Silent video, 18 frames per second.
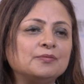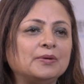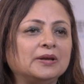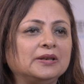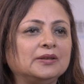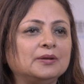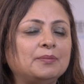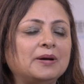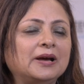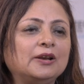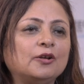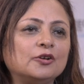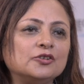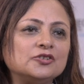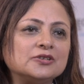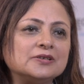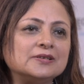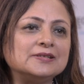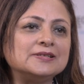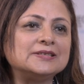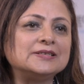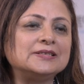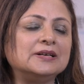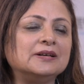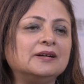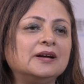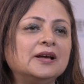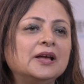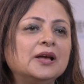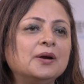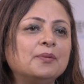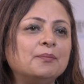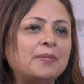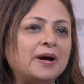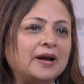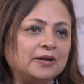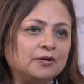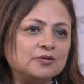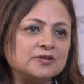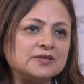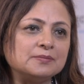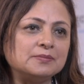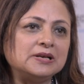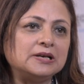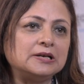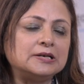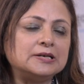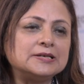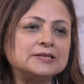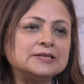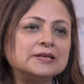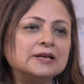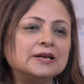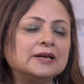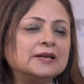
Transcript: When the biologicals, the biosimilars,